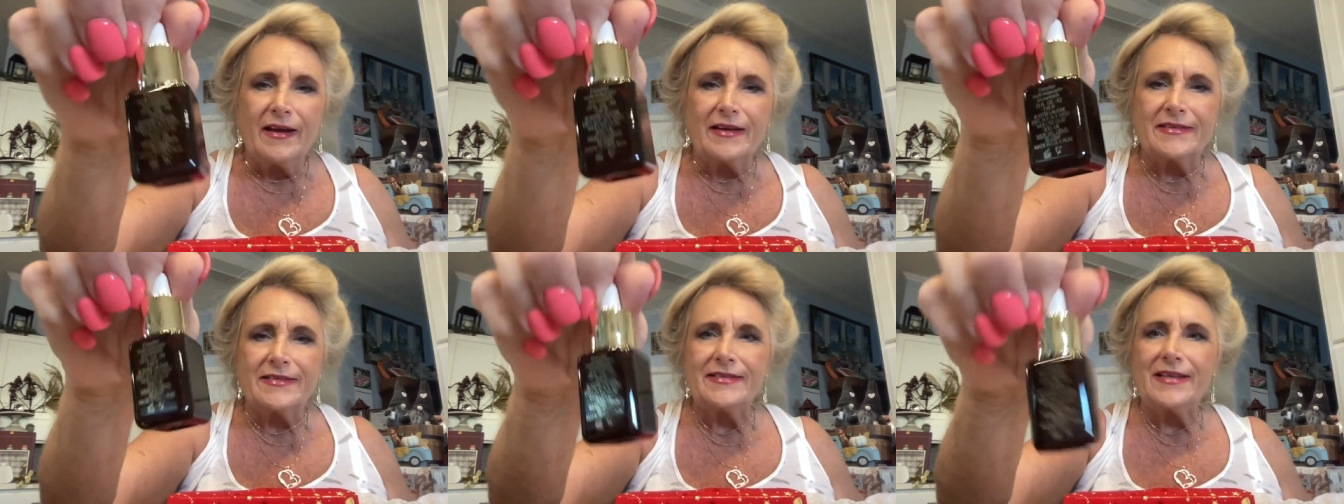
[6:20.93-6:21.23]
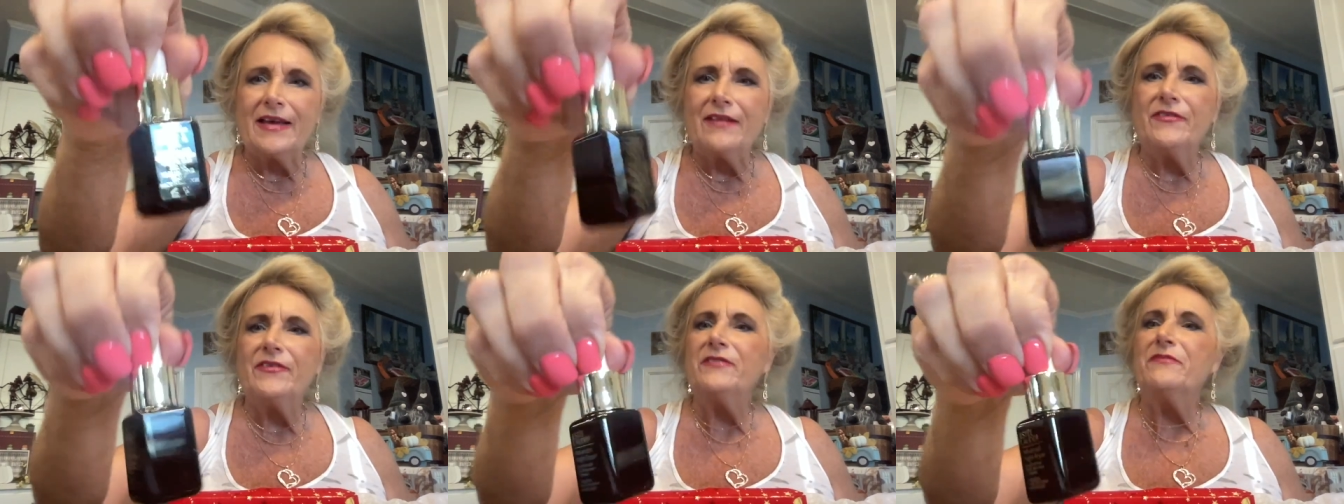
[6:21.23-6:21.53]
a
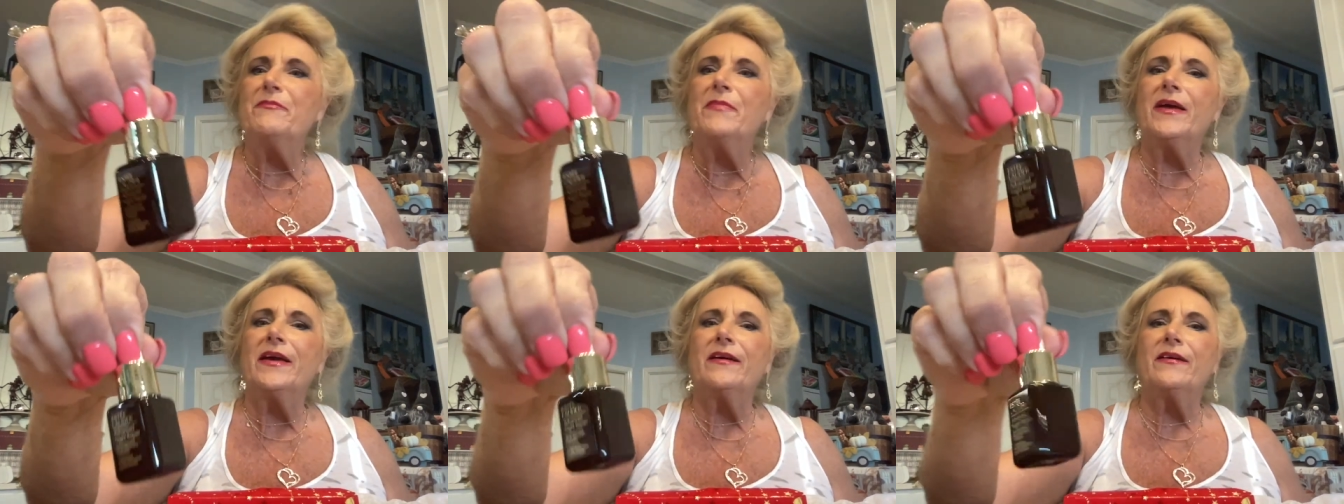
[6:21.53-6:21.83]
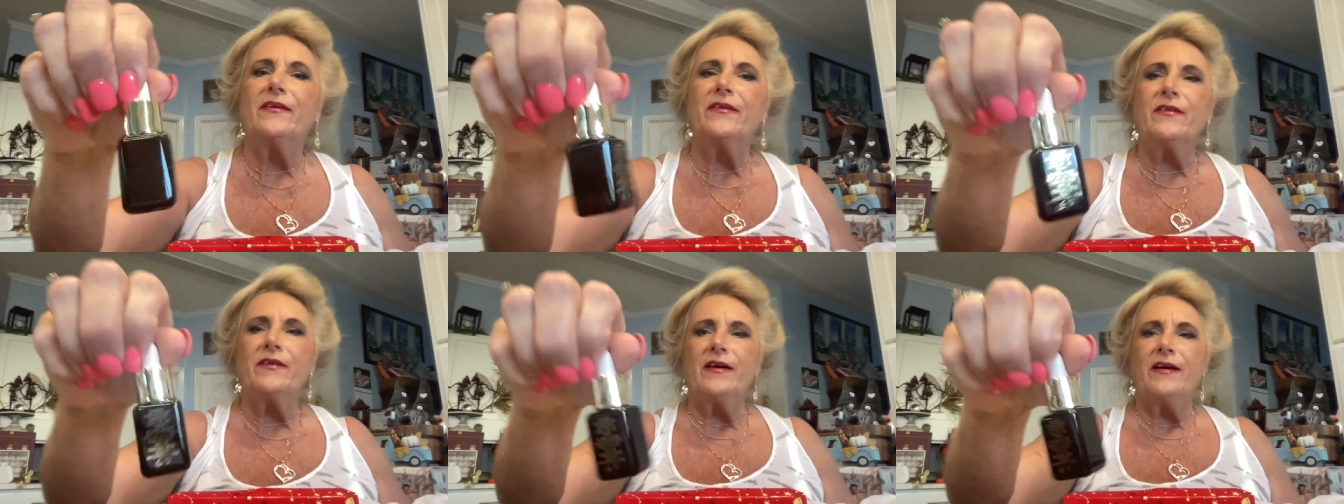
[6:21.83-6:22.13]
7
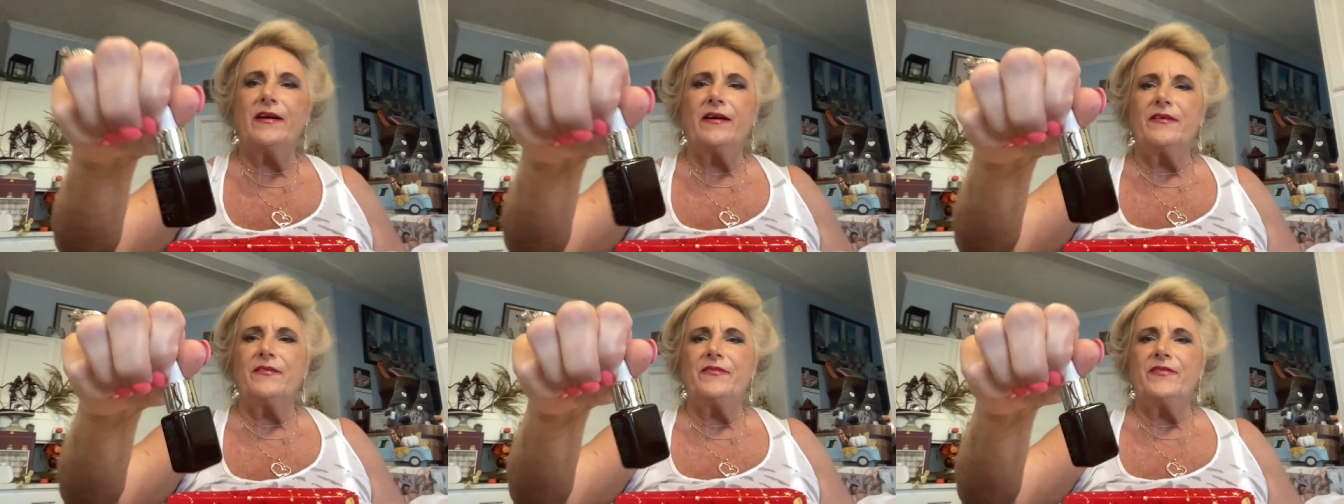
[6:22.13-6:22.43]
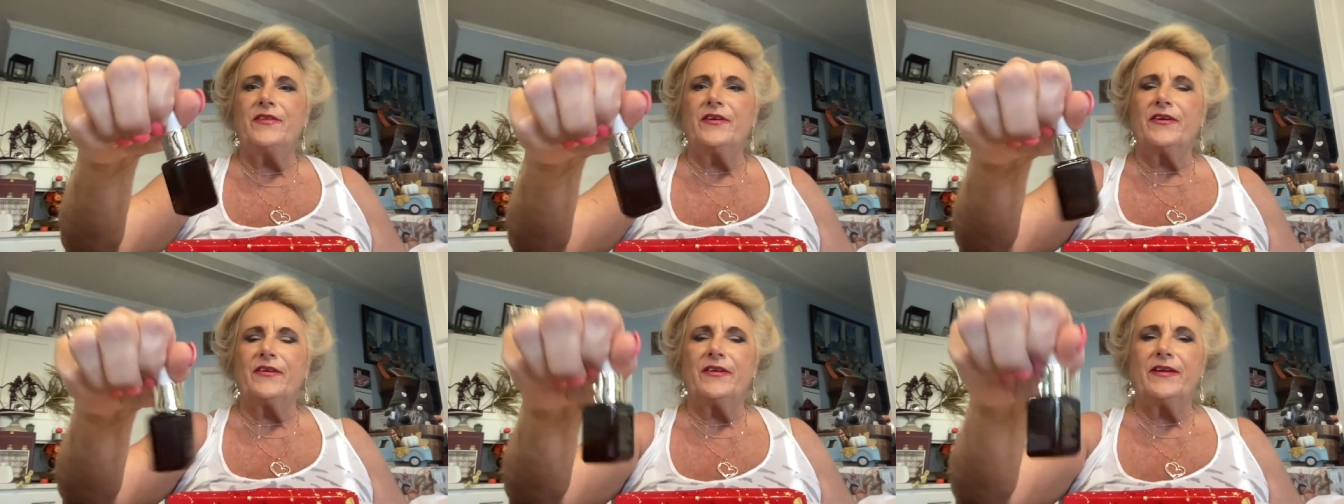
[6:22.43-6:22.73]
mil
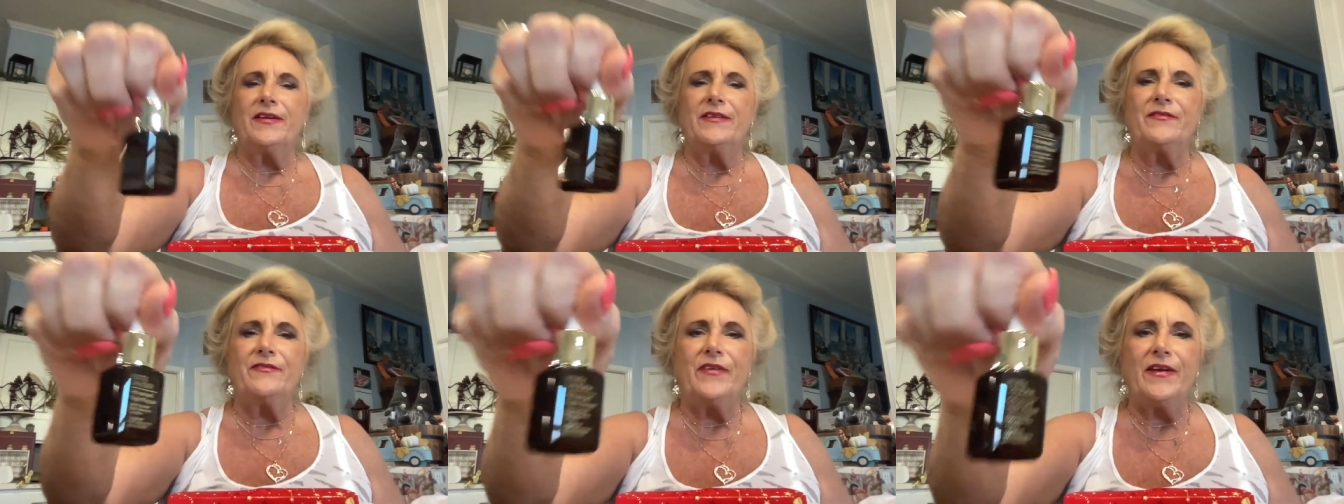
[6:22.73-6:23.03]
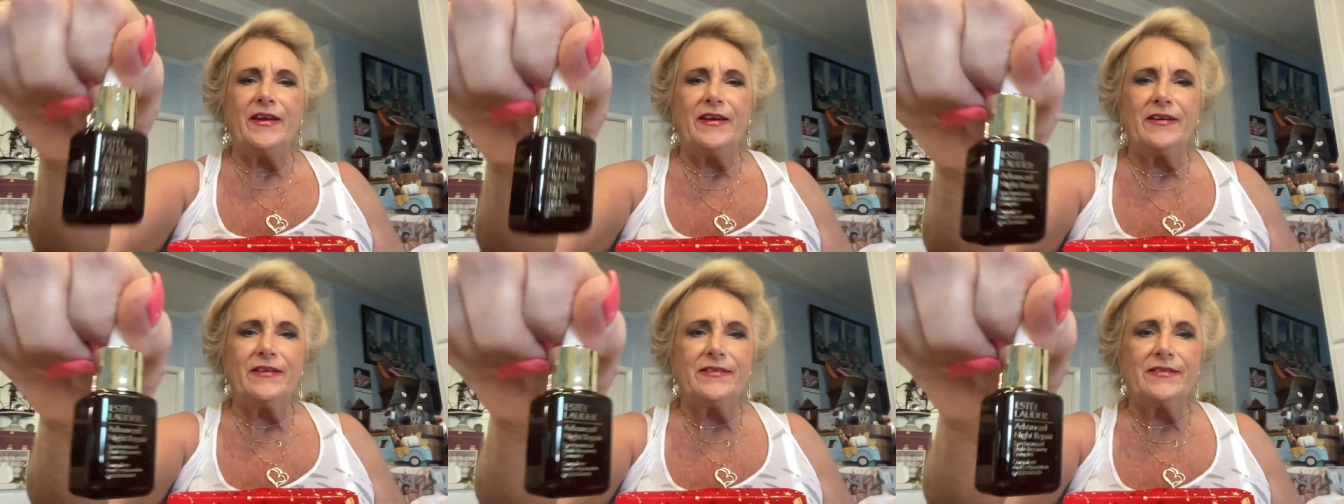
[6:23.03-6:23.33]
of their
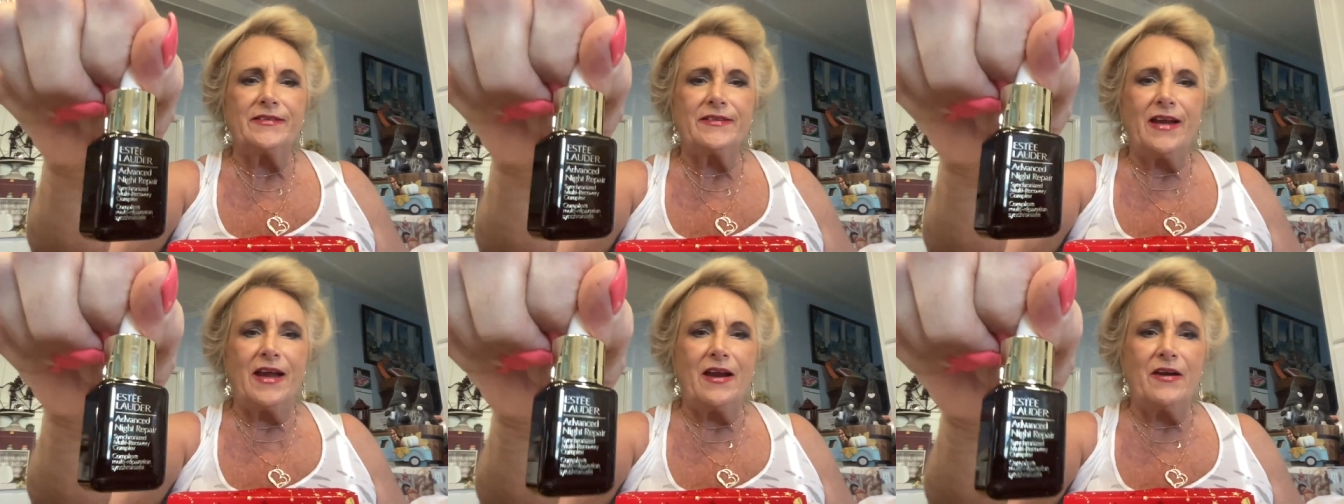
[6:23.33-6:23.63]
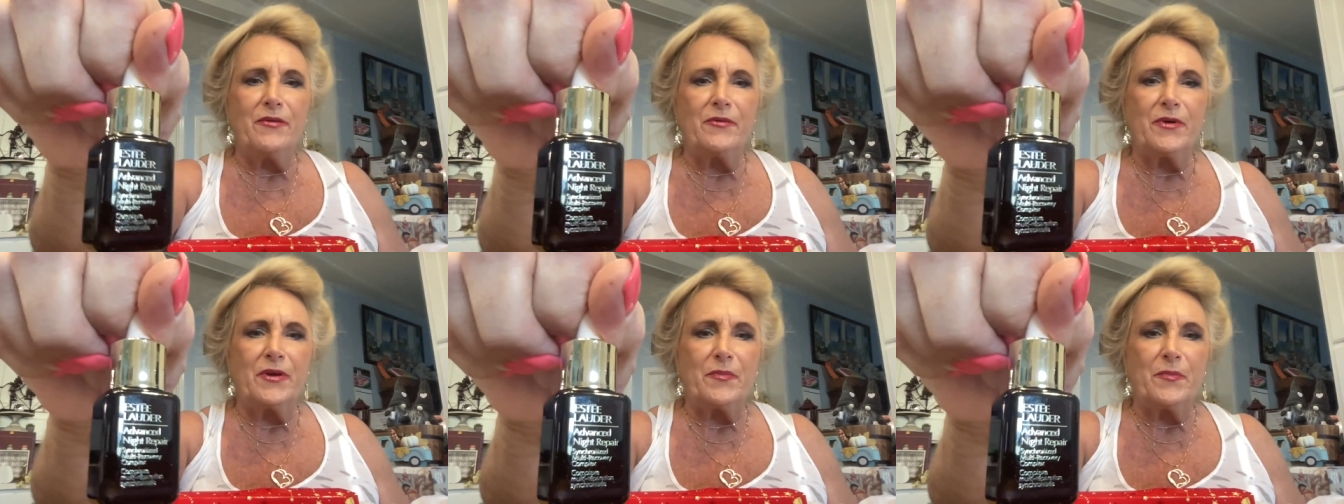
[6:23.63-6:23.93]
Advanced
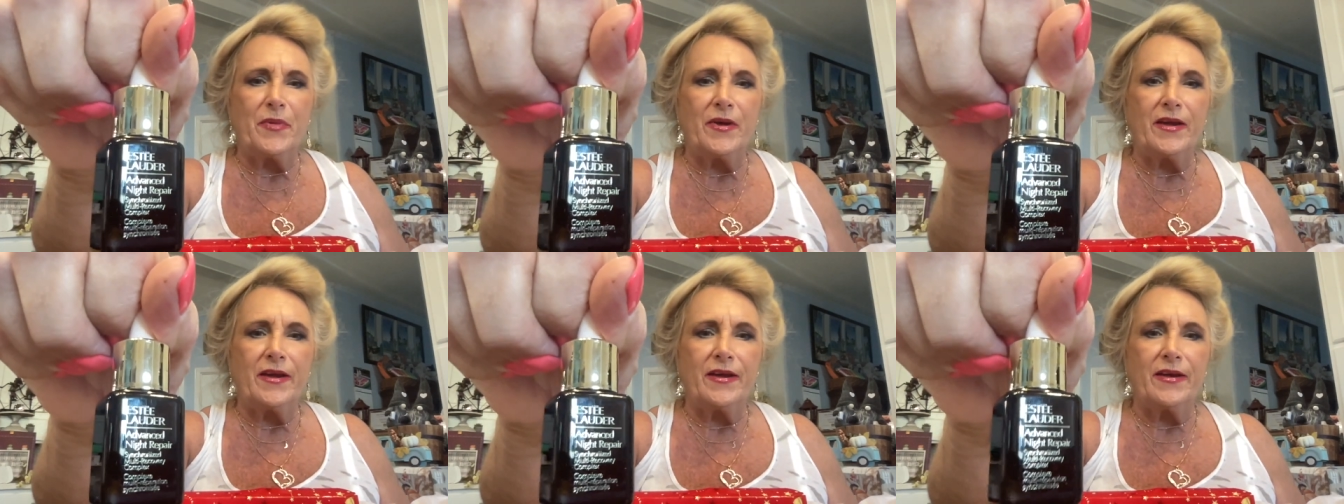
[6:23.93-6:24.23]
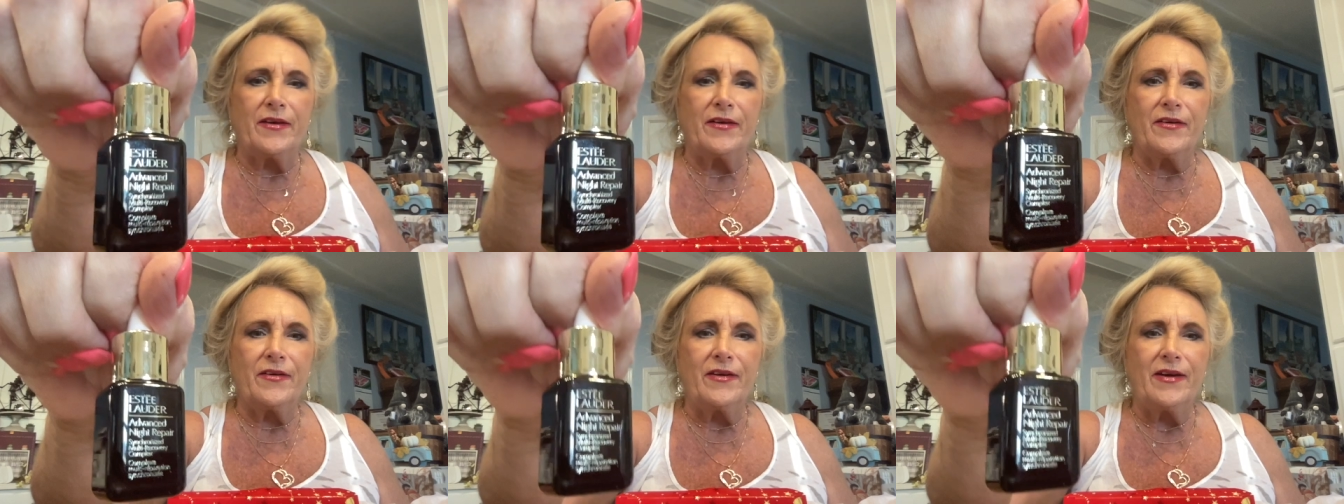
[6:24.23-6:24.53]
Night
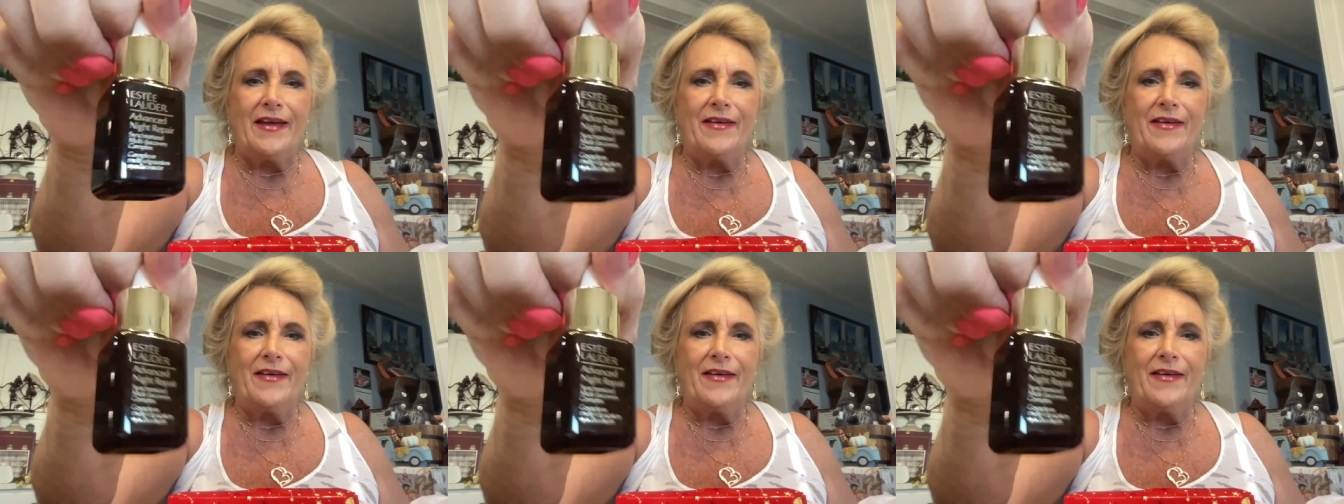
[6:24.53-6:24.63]
Repair,